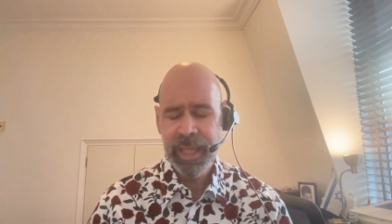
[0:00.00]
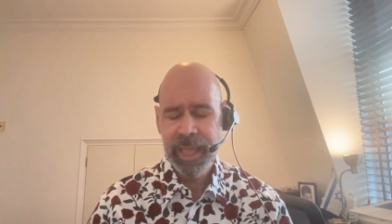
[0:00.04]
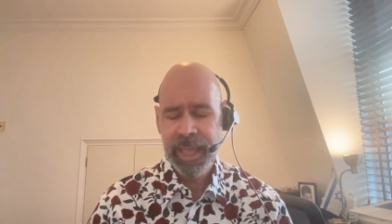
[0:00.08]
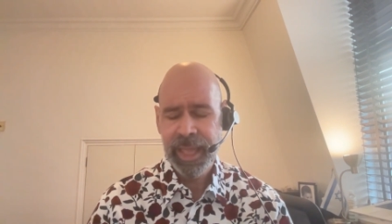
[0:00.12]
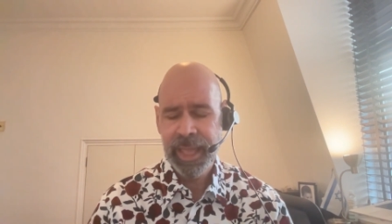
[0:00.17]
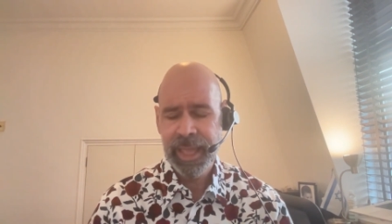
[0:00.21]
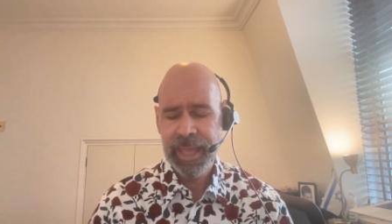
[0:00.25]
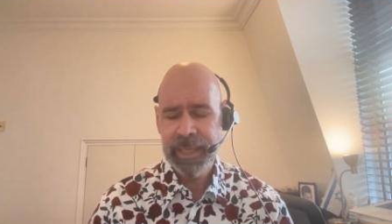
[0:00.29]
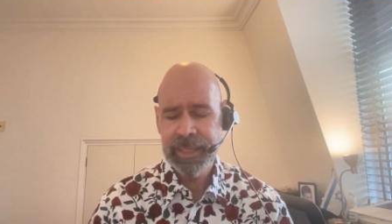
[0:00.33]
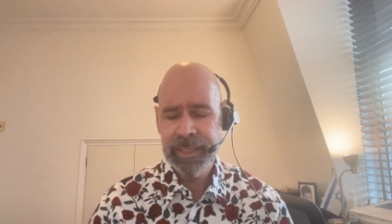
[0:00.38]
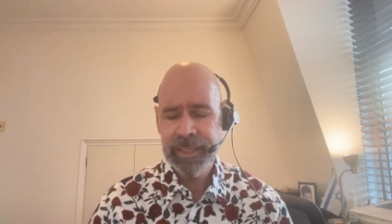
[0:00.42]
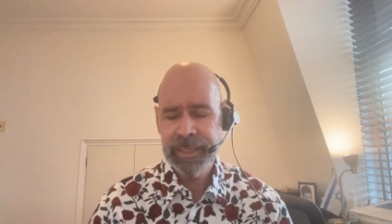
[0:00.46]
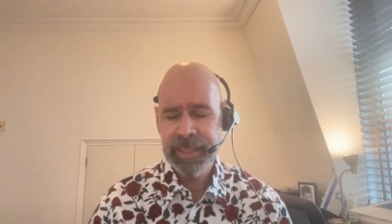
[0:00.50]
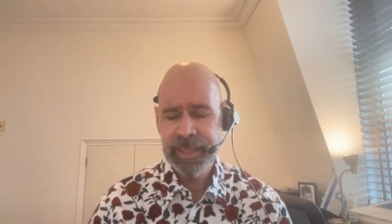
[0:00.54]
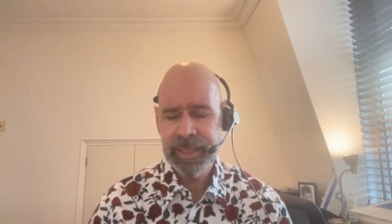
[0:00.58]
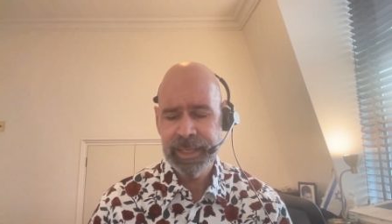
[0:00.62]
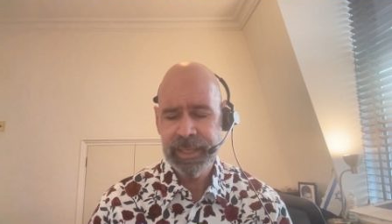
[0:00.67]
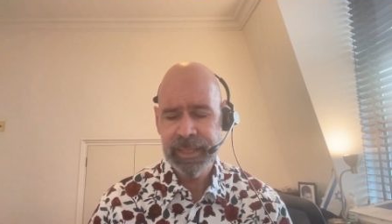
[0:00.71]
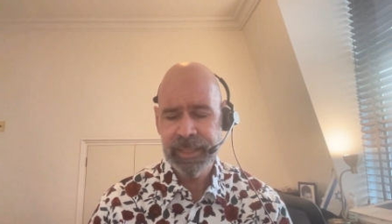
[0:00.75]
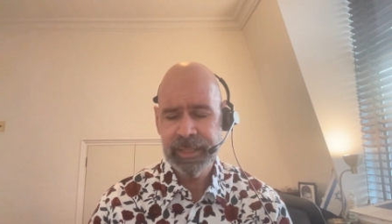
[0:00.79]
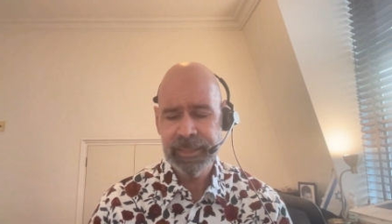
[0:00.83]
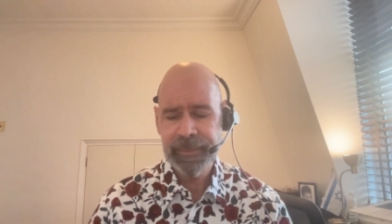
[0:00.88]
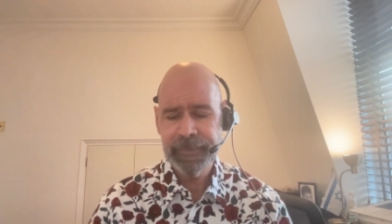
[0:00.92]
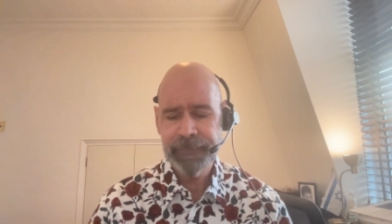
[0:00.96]
and
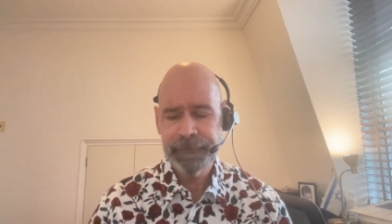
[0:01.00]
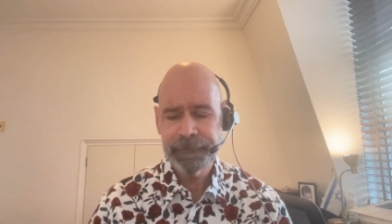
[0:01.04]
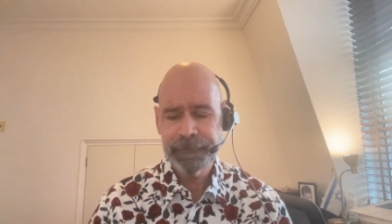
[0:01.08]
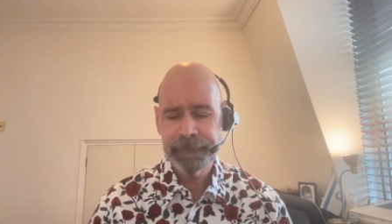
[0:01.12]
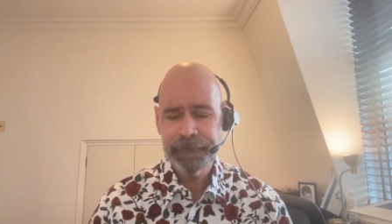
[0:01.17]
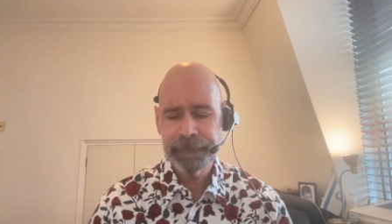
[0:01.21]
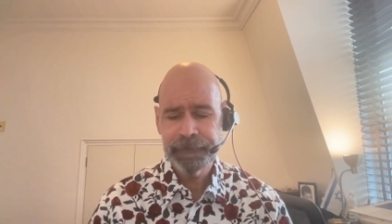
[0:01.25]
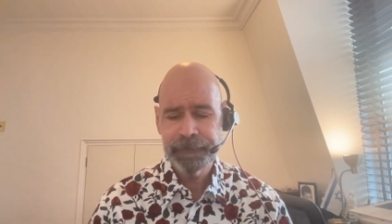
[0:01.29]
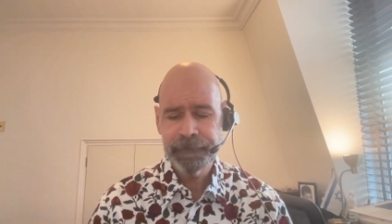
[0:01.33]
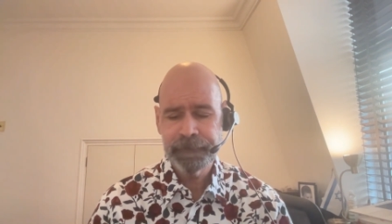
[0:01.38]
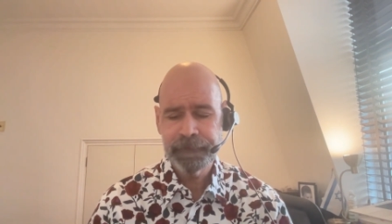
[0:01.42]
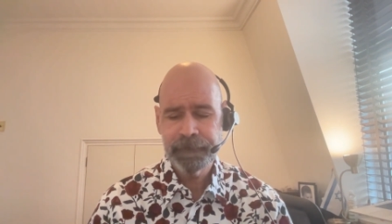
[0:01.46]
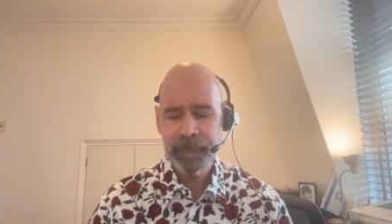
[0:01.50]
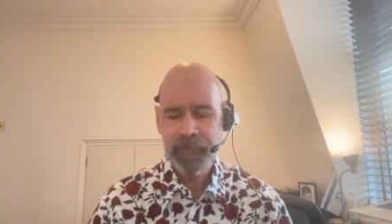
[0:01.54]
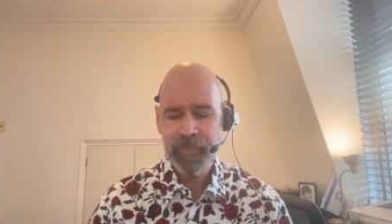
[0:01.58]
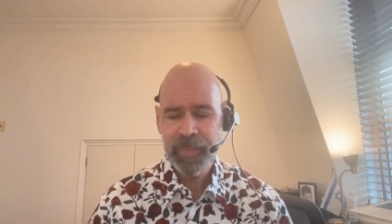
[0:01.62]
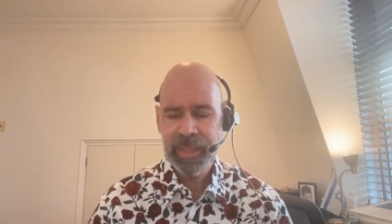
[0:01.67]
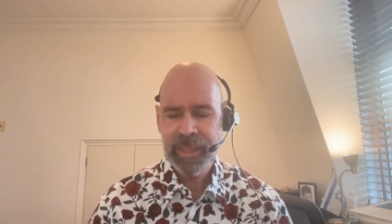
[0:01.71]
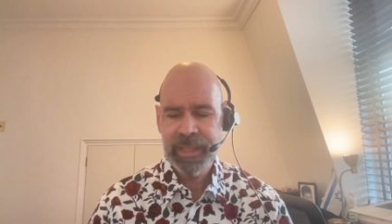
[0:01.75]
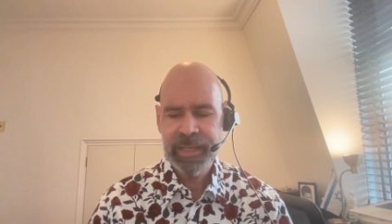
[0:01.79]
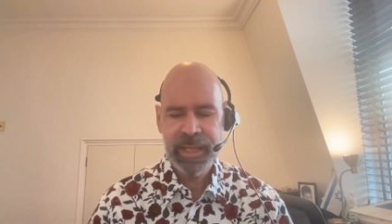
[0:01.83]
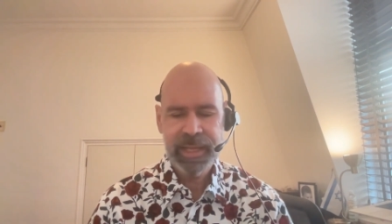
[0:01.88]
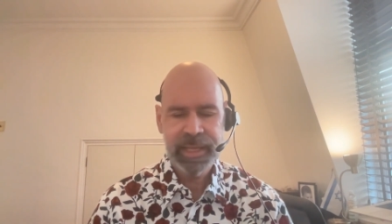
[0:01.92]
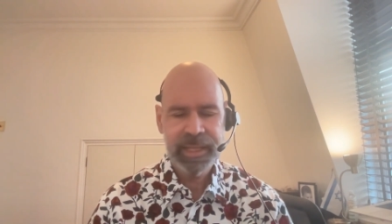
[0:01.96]
I
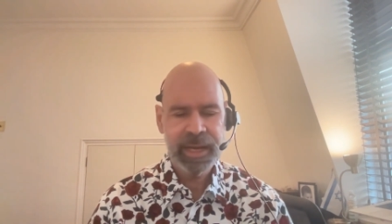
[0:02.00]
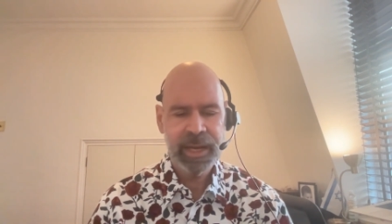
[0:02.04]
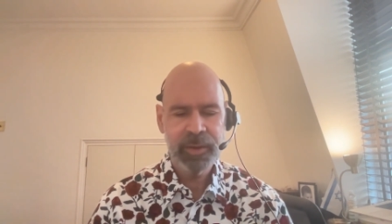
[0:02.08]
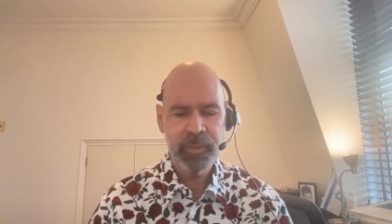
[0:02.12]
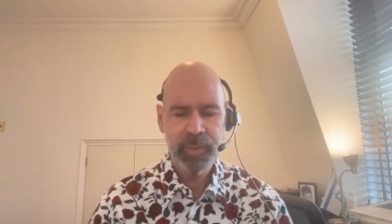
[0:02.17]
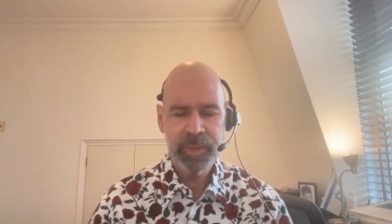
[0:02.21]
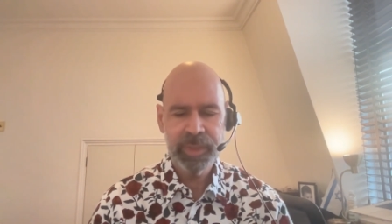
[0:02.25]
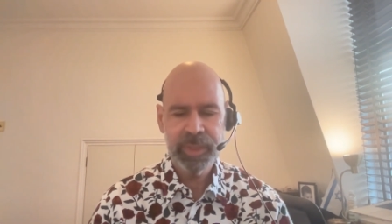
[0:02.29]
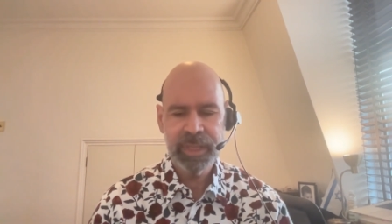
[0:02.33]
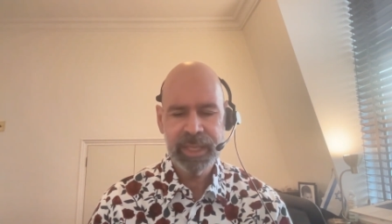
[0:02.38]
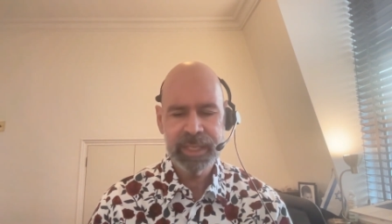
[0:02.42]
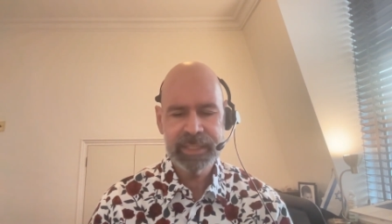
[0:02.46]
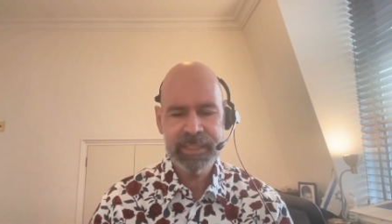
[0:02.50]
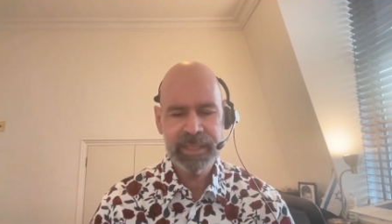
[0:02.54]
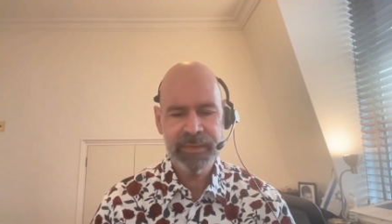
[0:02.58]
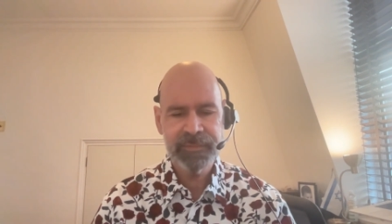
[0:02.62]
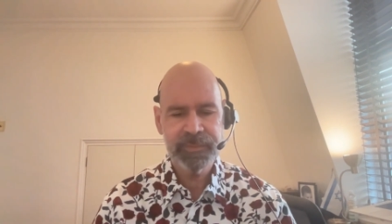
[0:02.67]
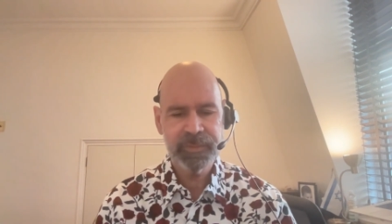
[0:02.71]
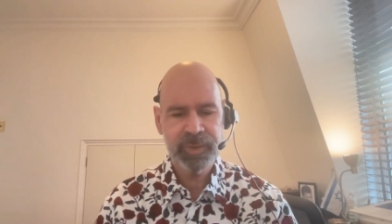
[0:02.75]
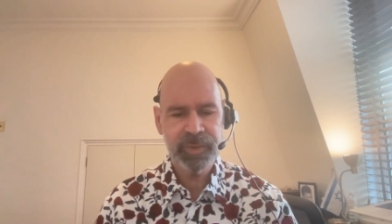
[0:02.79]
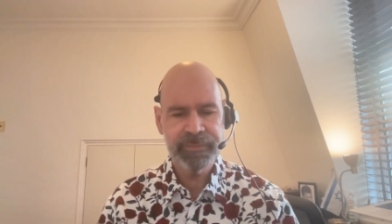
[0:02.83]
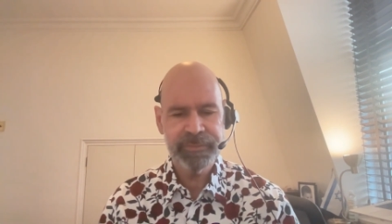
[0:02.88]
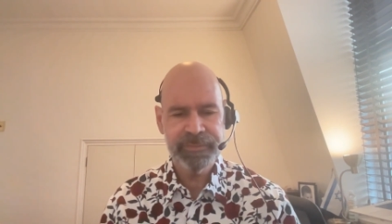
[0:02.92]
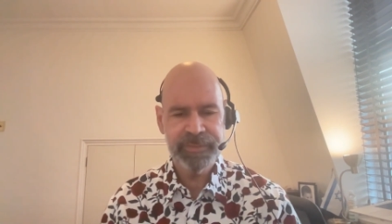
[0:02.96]
realized
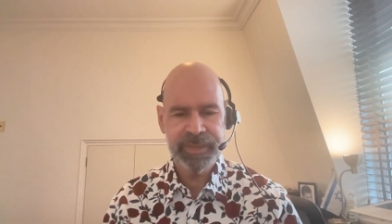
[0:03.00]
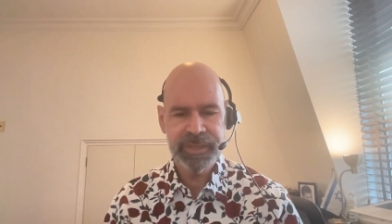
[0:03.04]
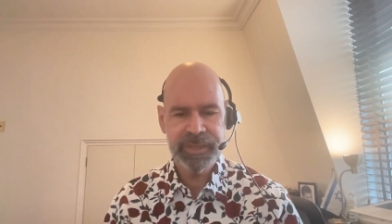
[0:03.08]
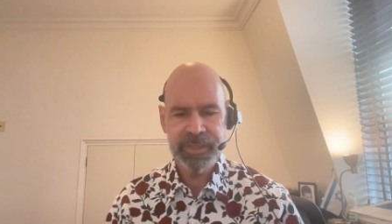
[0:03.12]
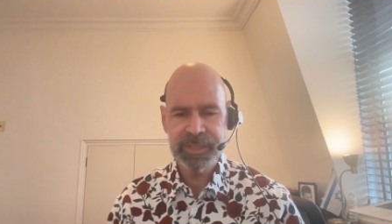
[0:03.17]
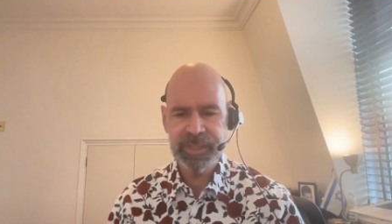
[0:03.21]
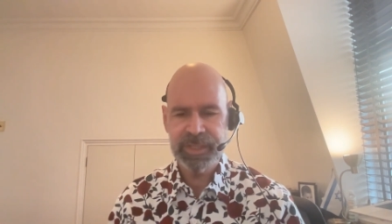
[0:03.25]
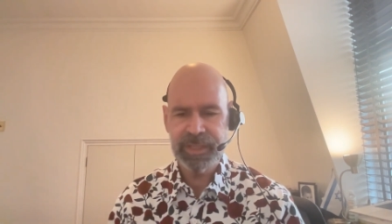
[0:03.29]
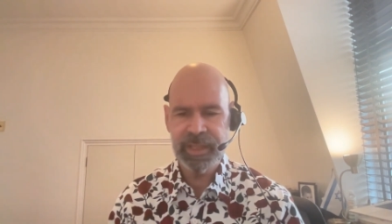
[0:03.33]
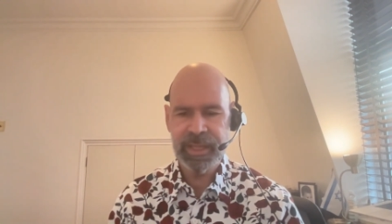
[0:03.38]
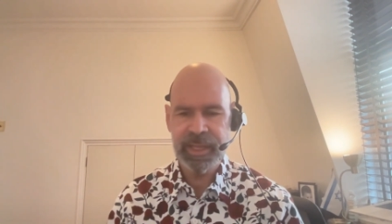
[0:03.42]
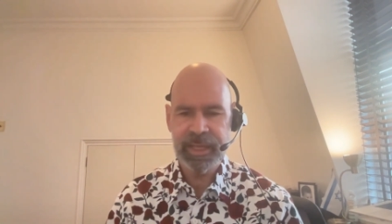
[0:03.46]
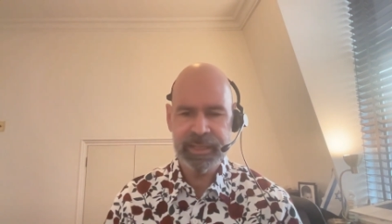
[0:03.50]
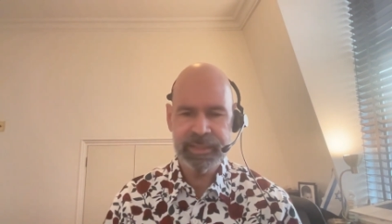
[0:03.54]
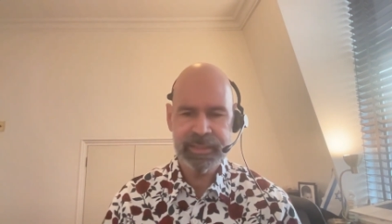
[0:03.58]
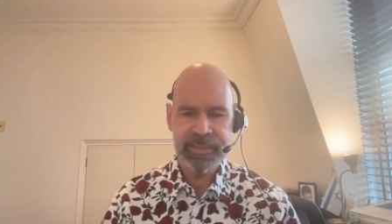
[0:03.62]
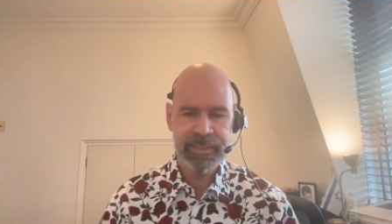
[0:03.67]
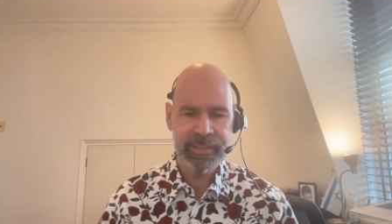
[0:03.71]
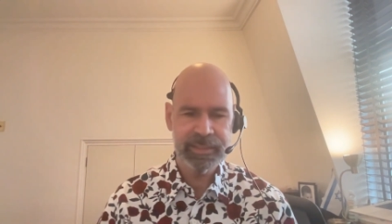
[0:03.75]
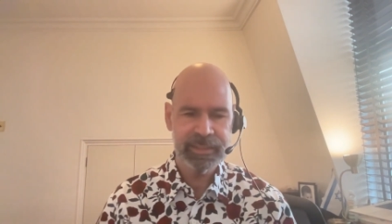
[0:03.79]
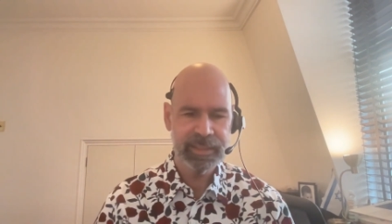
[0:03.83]
after I finished that